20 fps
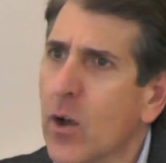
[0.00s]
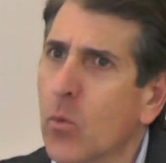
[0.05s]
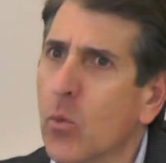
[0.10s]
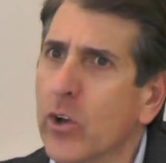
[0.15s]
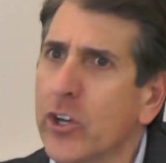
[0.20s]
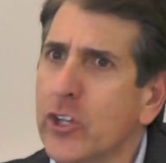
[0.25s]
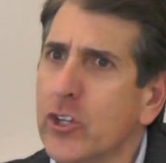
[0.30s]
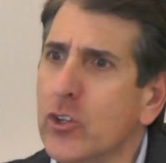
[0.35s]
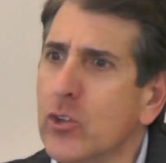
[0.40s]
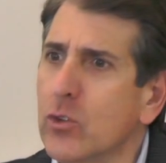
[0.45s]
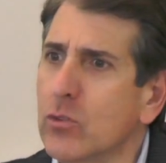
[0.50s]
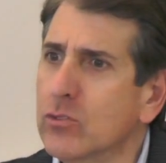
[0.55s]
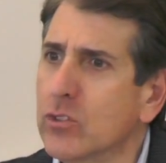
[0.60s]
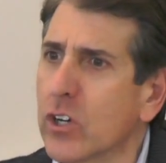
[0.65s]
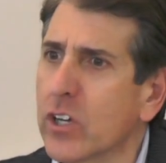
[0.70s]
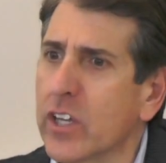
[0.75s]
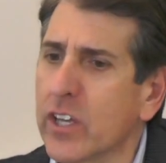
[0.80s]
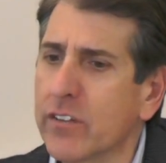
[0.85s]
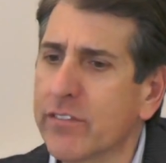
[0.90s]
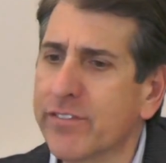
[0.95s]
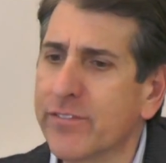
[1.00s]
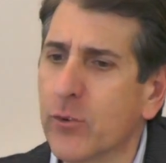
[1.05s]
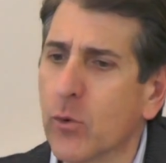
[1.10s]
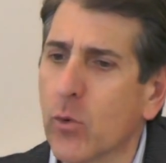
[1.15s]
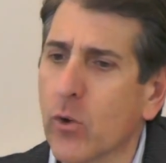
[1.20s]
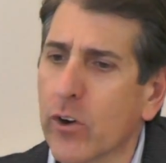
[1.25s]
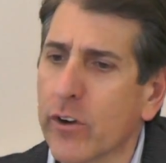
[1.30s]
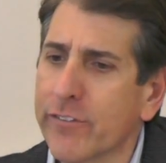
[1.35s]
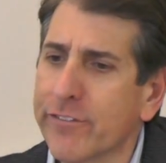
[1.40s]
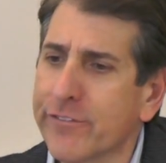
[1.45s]
What are you looking
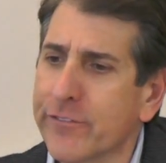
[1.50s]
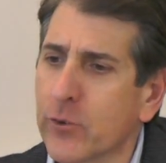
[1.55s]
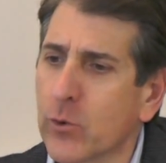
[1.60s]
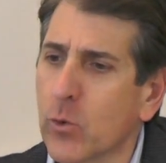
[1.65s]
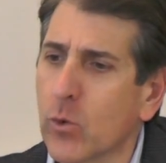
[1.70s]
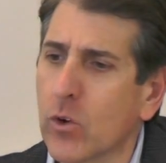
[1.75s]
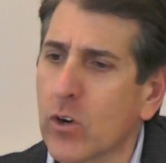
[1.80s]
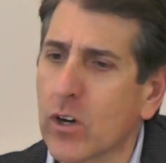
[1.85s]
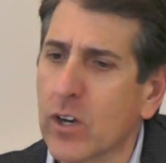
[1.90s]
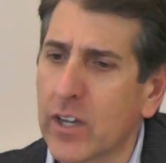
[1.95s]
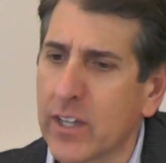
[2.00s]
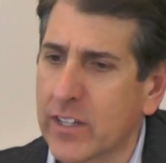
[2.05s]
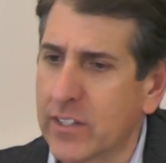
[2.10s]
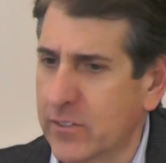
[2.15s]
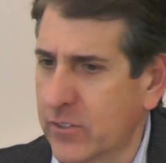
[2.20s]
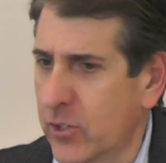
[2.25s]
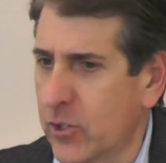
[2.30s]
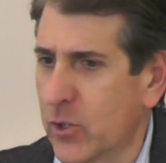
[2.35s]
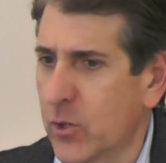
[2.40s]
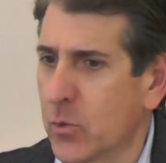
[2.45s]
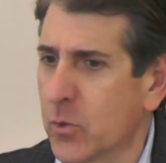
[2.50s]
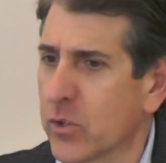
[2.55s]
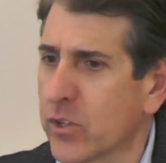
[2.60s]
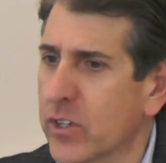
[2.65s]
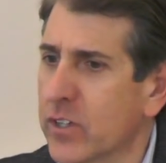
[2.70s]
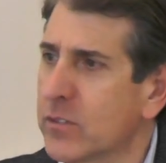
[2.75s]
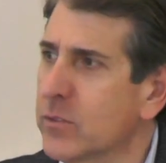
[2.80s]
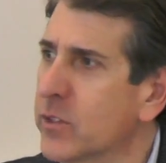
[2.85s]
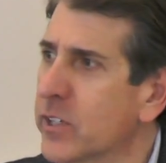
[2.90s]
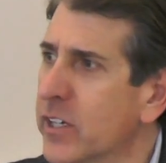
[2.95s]
for, and
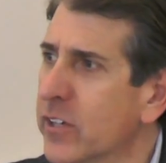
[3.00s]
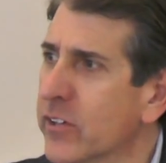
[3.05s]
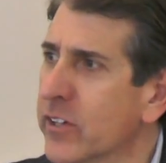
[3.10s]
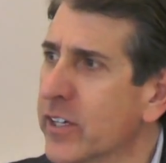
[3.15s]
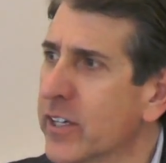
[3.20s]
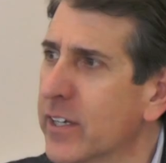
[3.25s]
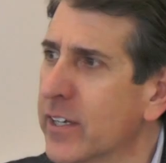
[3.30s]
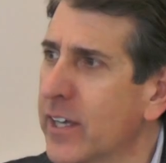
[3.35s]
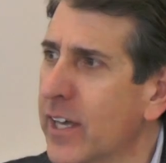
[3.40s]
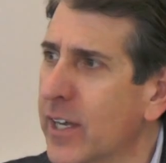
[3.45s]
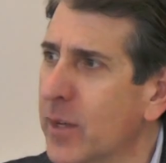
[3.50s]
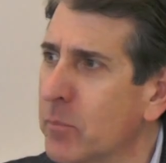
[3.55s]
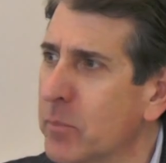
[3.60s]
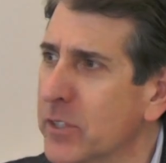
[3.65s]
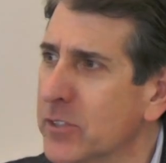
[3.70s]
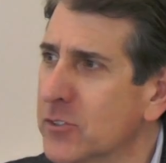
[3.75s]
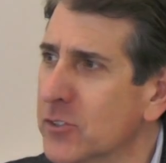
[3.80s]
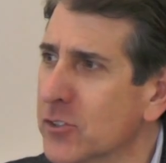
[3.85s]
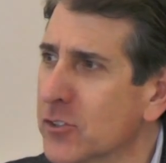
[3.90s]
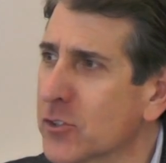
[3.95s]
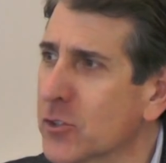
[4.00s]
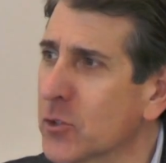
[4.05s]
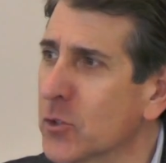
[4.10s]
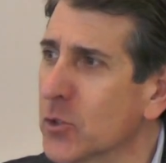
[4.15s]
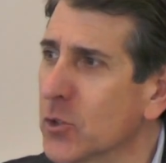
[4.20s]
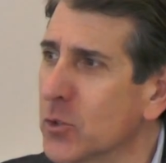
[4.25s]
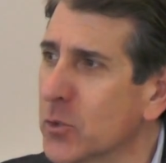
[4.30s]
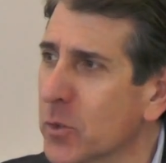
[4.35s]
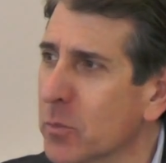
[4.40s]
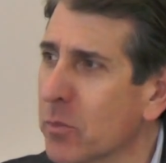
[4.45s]
we're here at a business
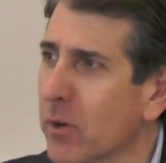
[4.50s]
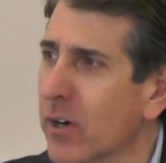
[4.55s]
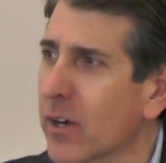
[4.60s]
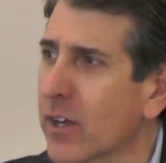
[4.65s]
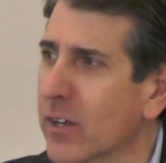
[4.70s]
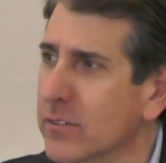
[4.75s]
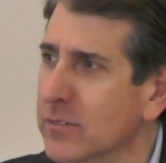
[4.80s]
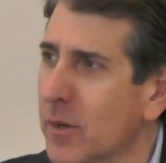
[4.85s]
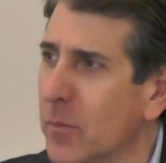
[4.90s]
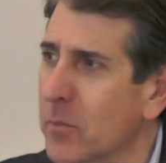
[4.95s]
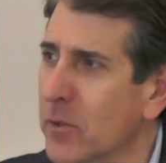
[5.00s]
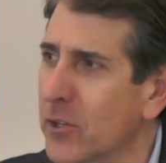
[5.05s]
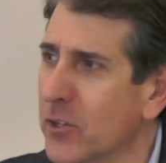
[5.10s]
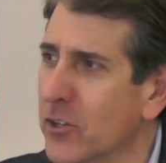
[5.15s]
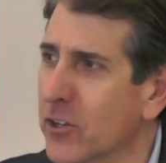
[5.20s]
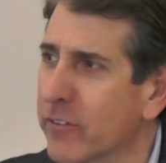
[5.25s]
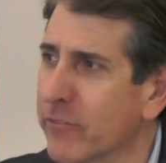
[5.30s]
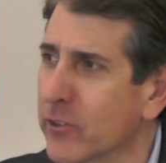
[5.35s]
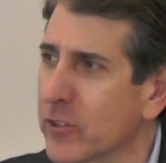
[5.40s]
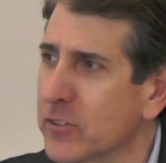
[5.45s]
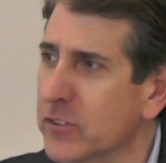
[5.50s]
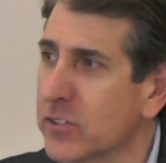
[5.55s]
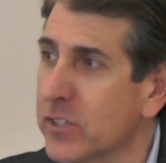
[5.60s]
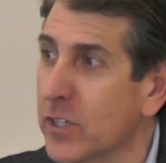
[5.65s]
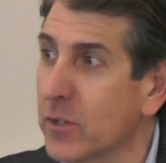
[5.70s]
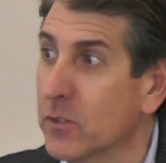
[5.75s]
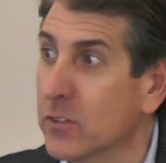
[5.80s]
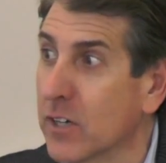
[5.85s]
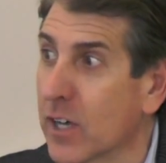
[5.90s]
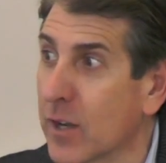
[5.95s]
school, we're part of Columbia
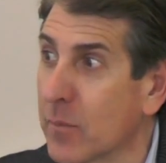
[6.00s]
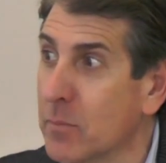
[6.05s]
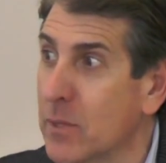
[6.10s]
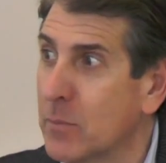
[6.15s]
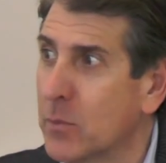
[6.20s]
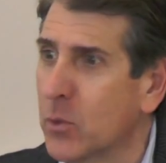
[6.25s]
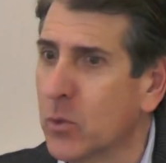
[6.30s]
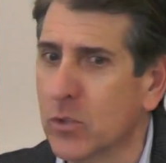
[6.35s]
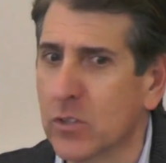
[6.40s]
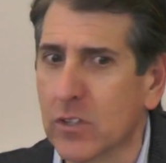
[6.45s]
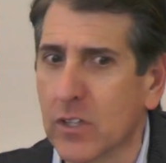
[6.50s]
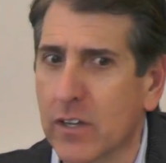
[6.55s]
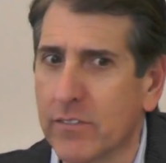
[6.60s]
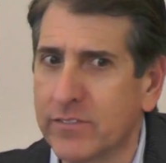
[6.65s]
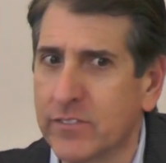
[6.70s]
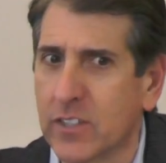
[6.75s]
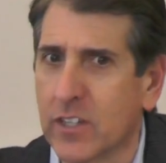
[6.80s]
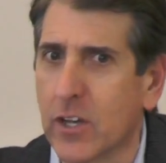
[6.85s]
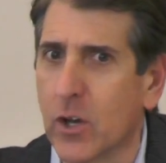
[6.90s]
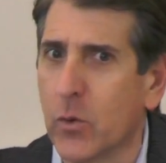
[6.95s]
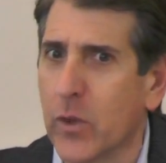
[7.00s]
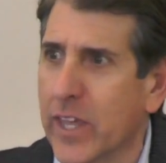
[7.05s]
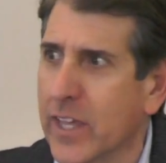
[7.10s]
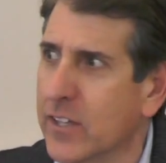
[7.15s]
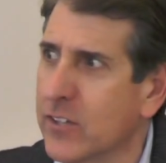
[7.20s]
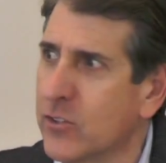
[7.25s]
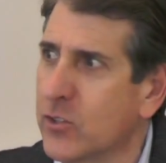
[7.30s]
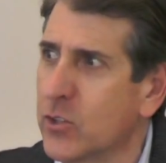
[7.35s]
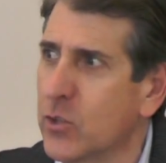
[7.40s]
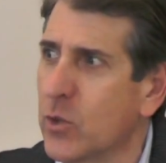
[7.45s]
University, a lot of people who'd love to go
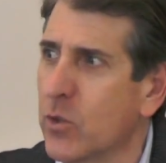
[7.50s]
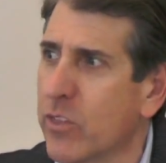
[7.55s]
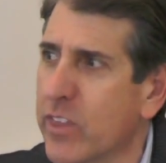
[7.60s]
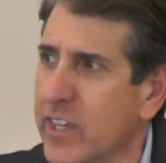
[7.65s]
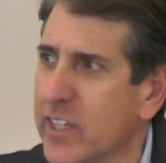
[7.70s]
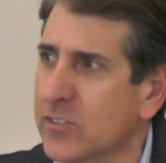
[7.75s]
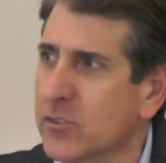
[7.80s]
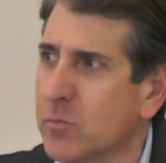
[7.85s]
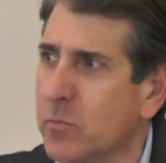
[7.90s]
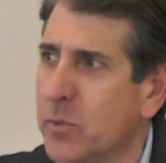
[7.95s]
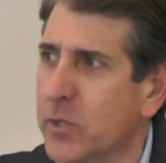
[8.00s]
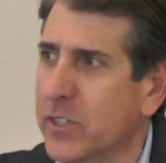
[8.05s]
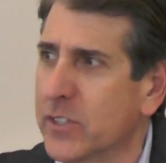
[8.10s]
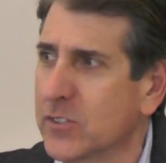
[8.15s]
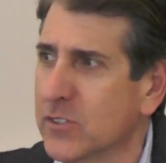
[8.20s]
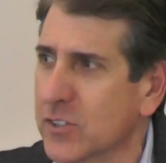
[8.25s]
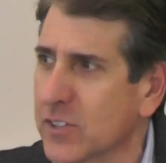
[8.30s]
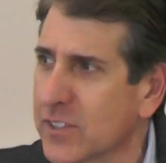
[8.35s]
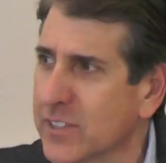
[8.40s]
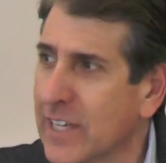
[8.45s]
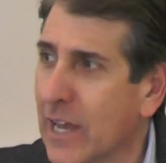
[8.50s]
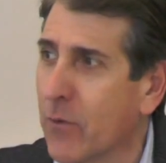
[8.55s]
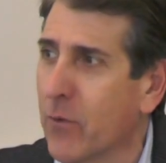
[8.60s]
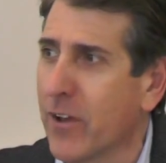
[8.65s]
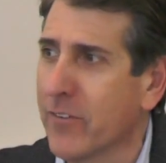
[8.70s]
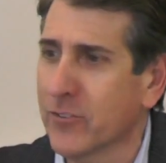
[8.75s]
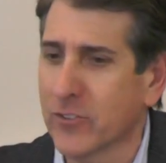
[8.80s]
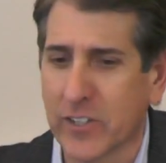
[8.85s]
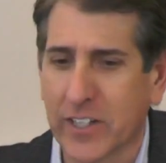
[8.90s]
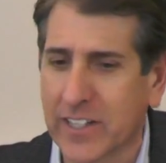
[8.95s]
into this business,
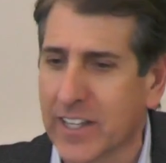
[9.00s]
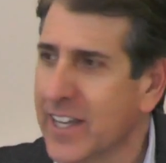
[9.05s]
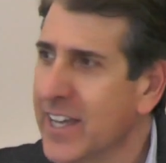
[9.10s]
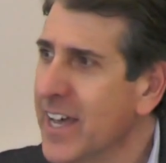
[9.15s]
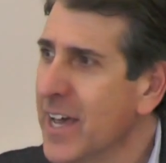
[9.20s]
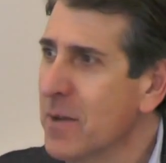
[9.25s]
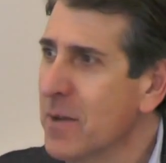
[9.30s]
however it